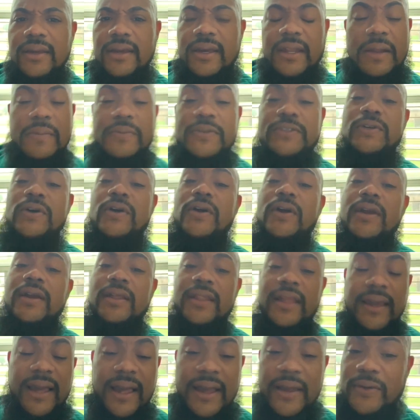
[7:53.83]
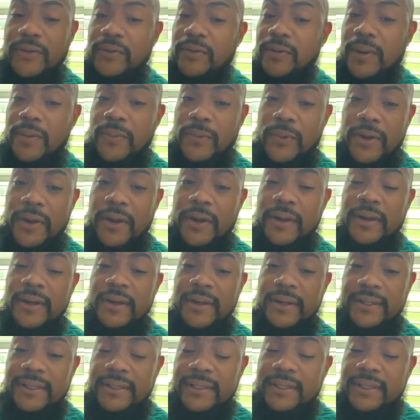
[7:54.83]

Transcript: And I'm sorry, I grew up where,